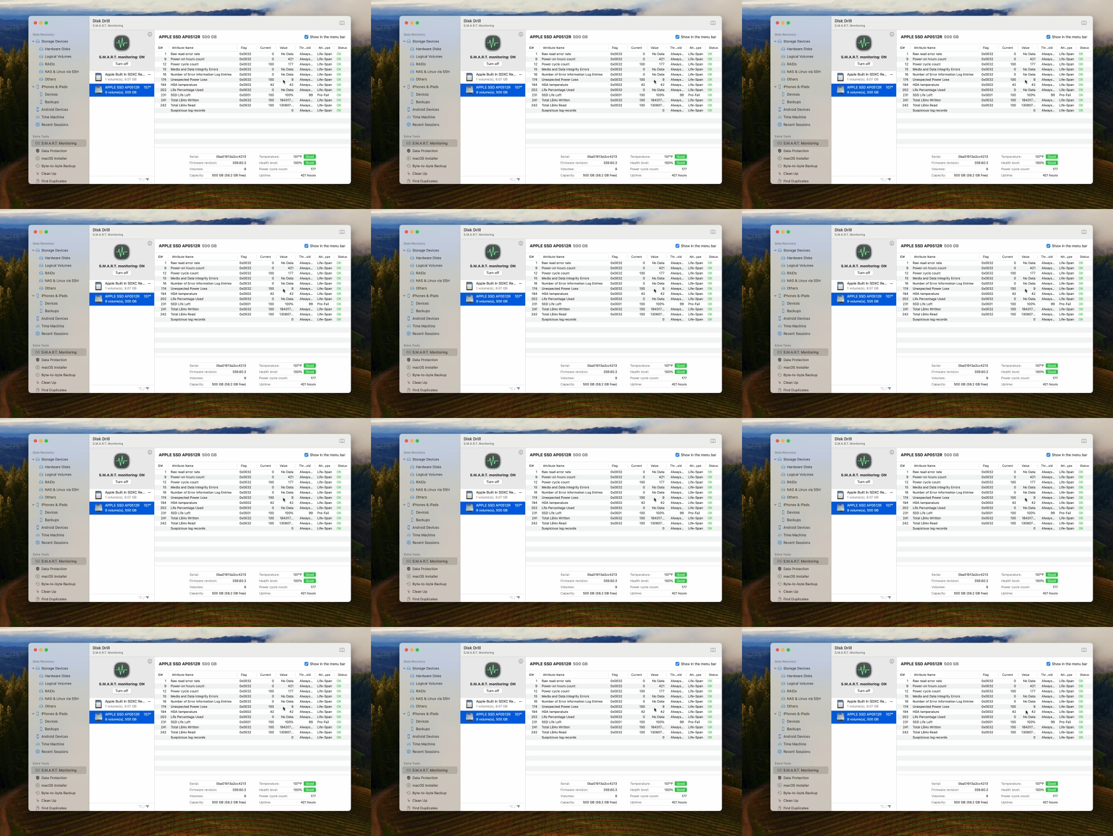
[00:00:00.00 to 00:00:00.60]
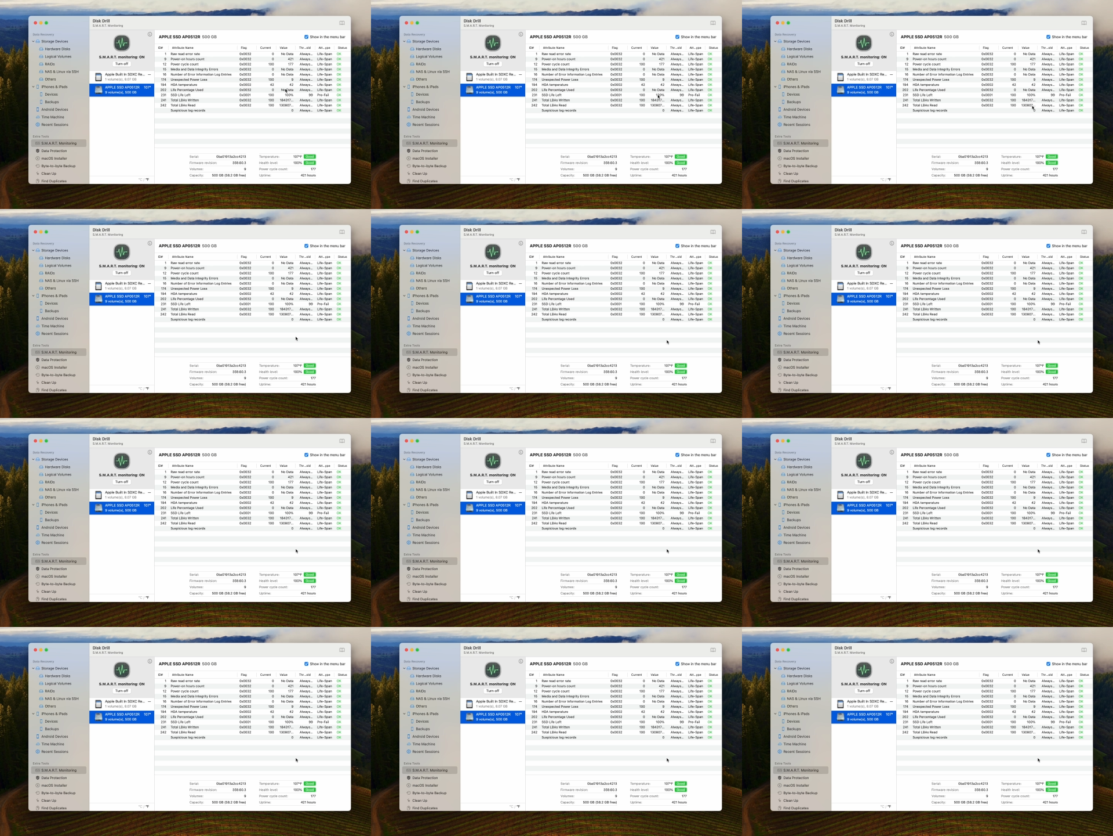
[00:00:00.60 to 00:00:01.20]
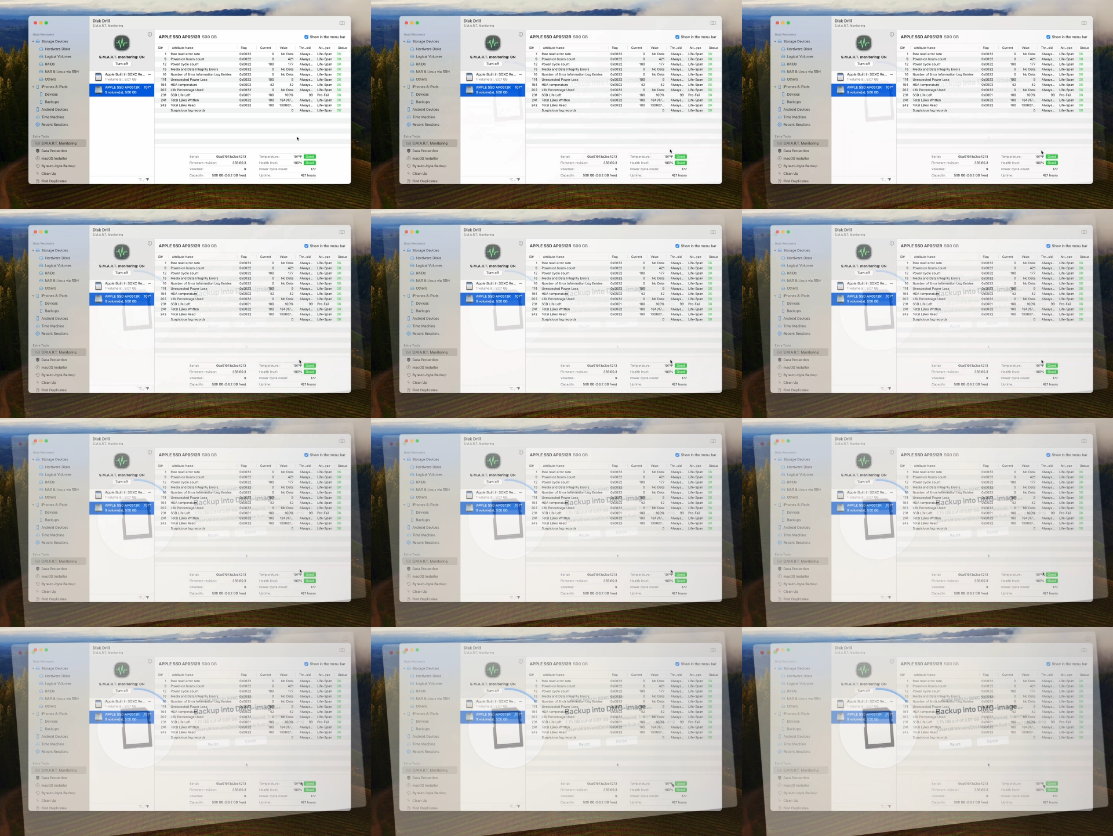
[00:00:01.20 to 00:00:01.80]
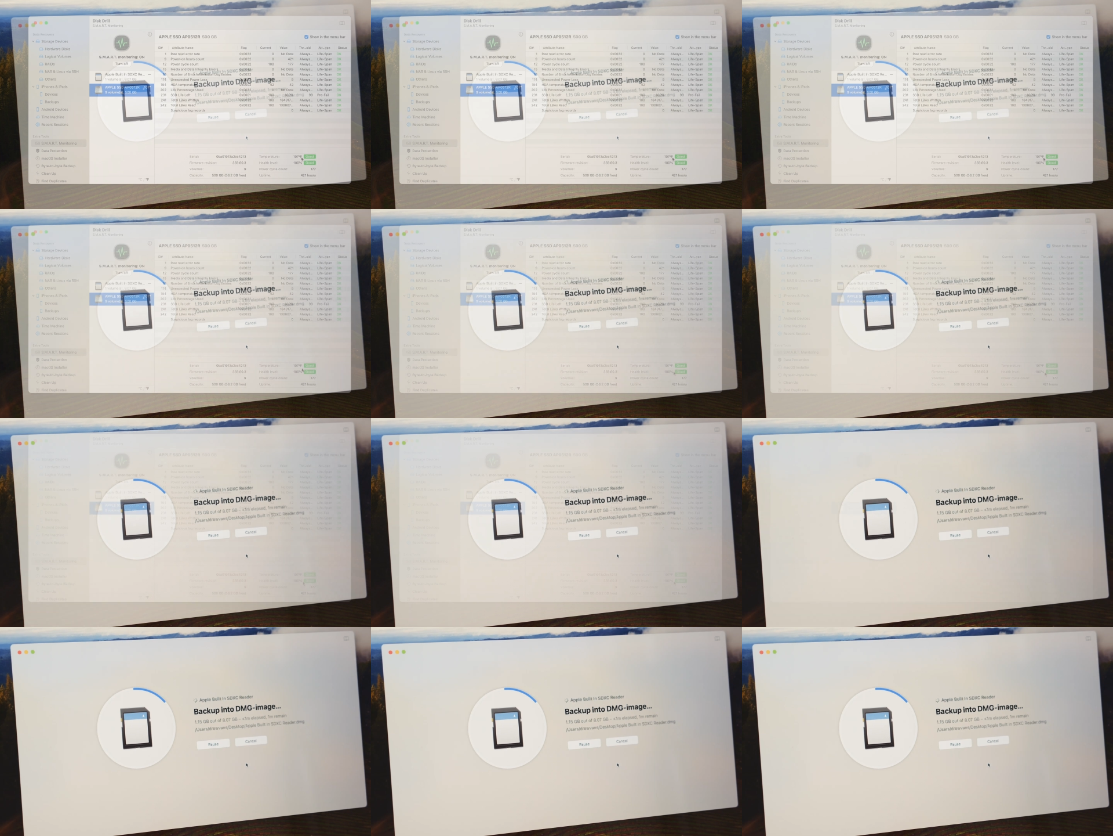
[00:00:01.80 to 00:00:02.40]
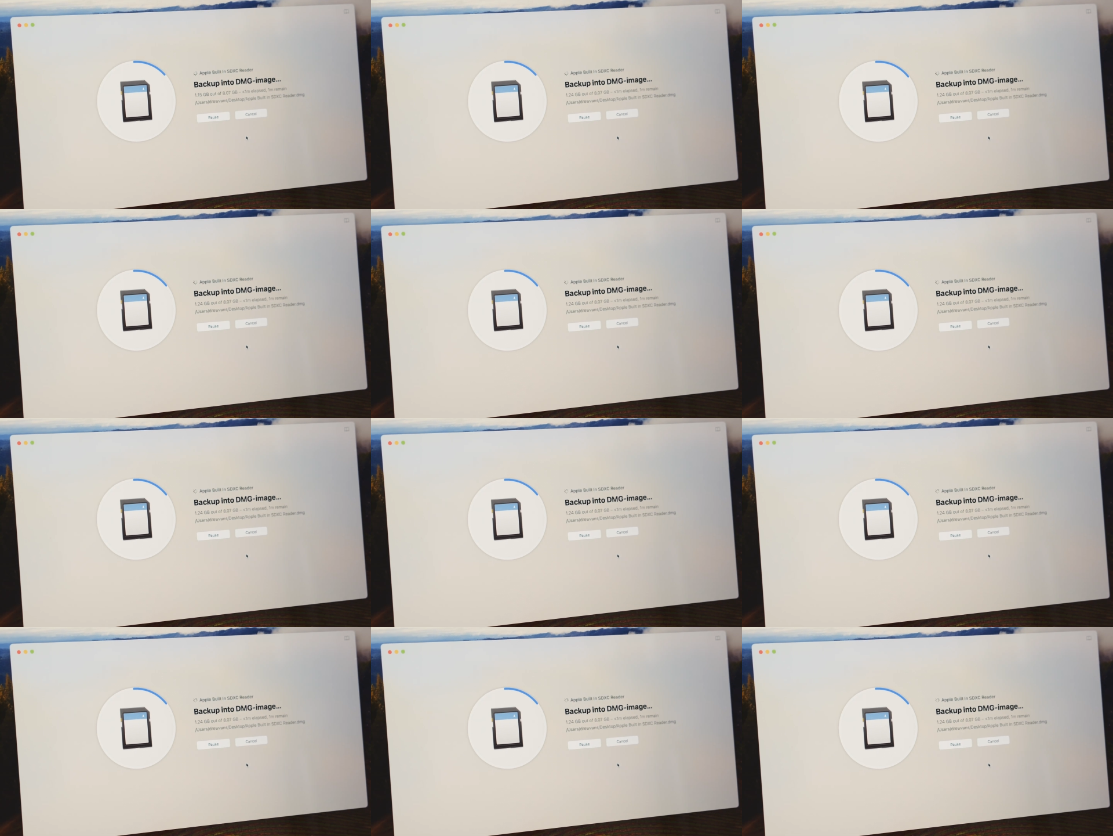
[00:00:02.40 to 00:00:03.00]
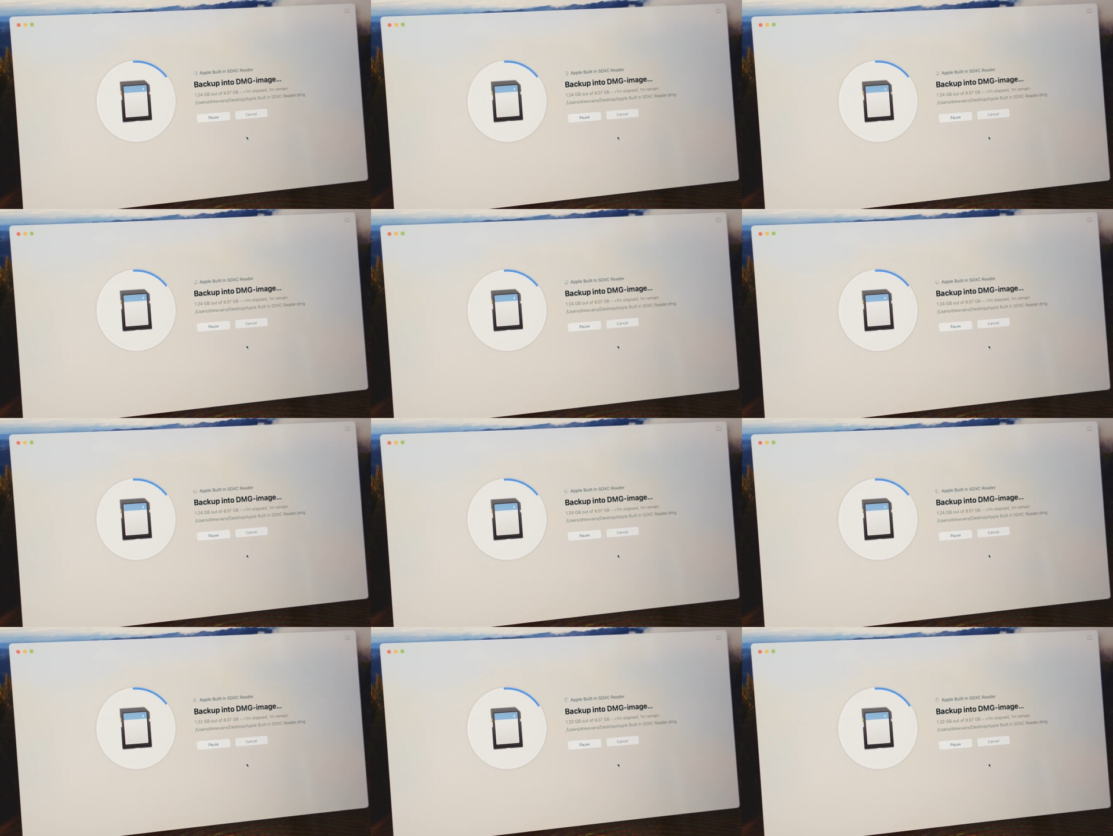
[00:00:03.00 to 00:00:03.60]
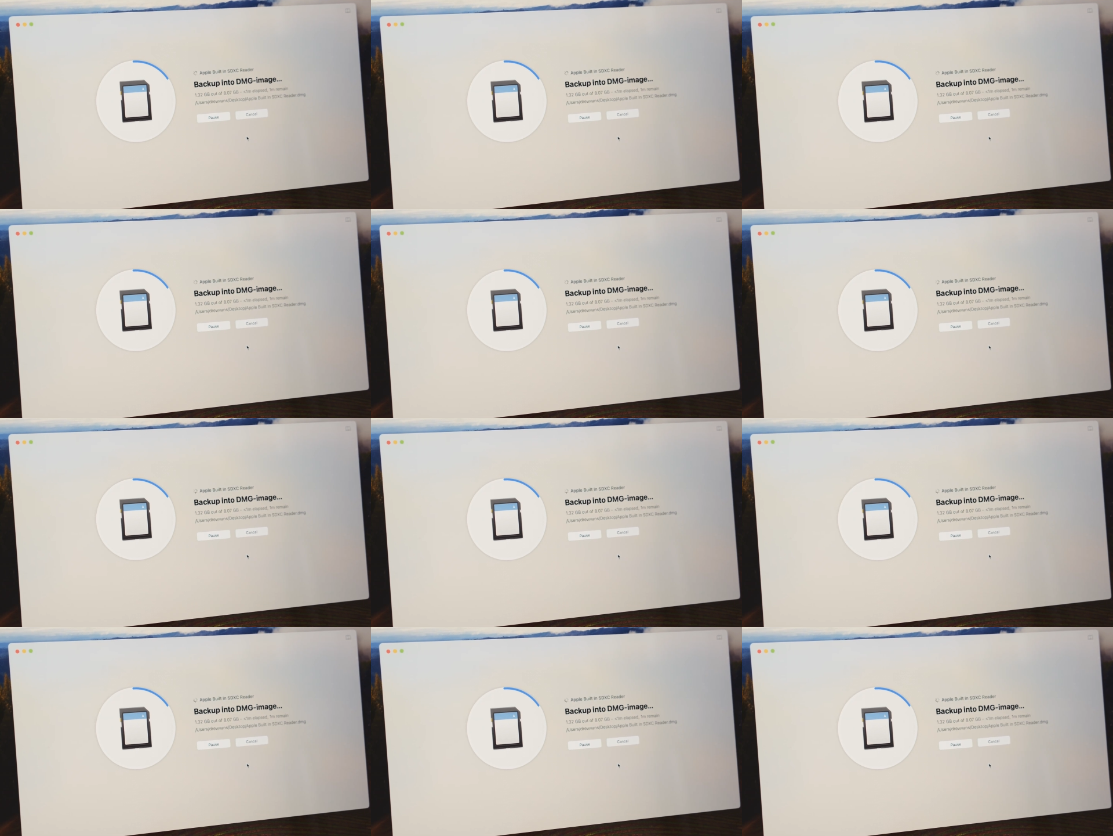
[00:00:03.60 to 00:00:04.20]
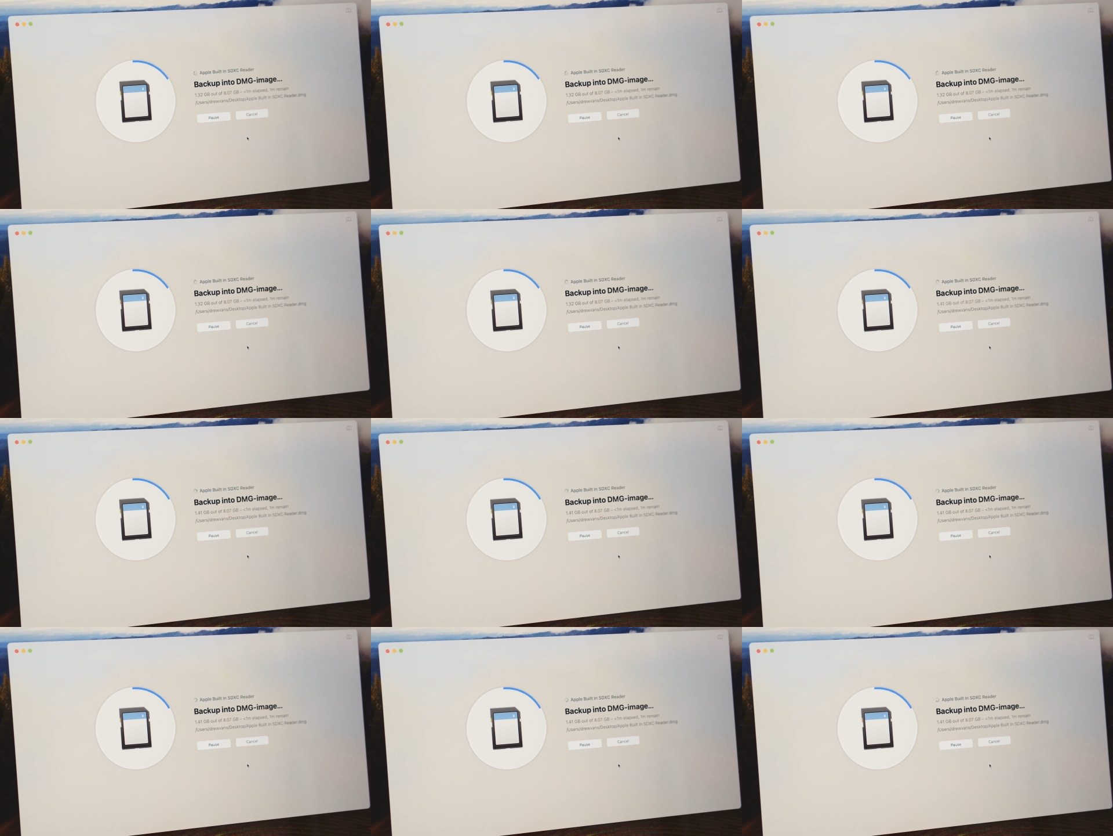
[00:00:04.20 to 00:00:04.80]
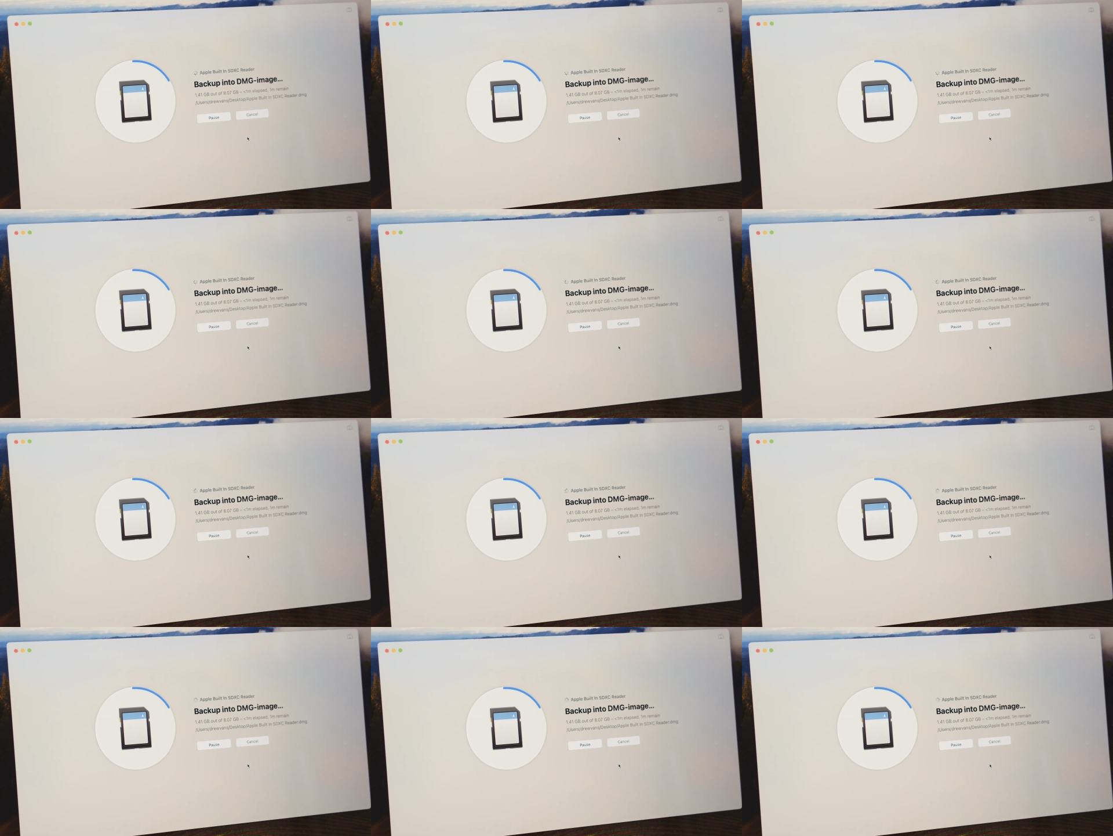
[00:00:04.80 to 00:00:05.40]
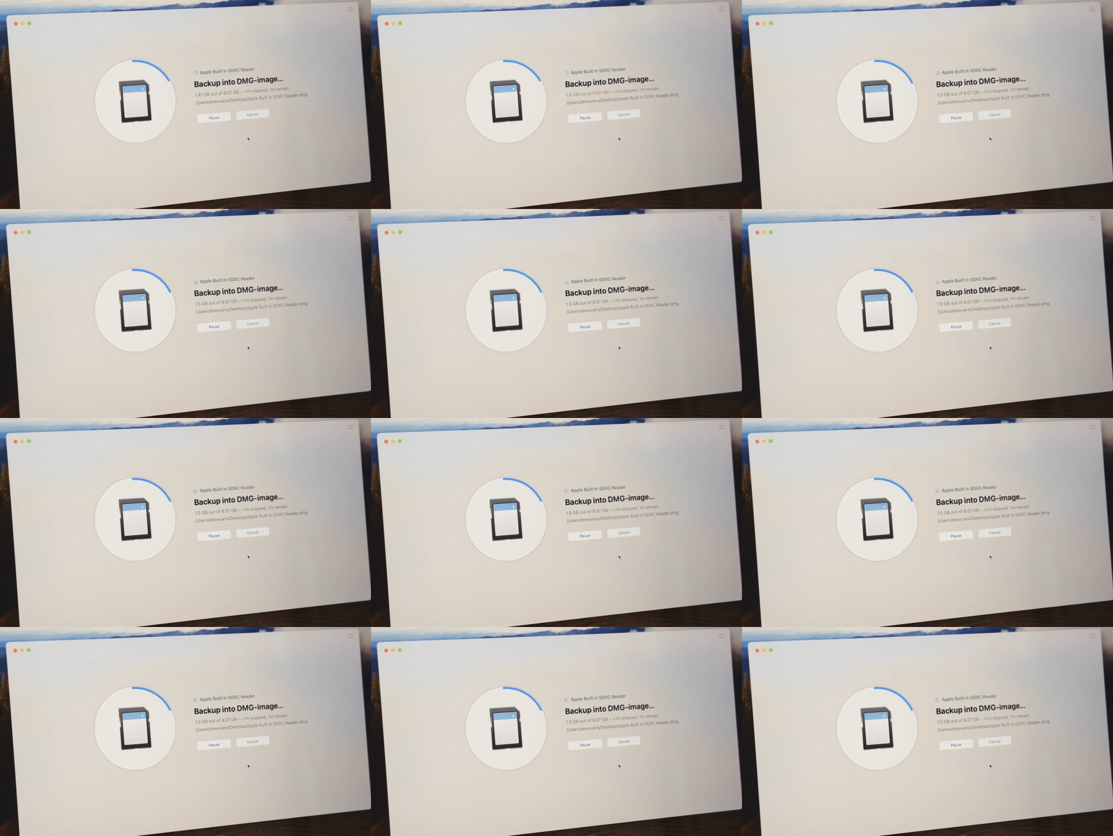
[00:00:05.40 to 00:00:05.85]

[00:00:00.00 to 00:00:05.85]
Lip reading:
No face is visible, so there are no lips to read.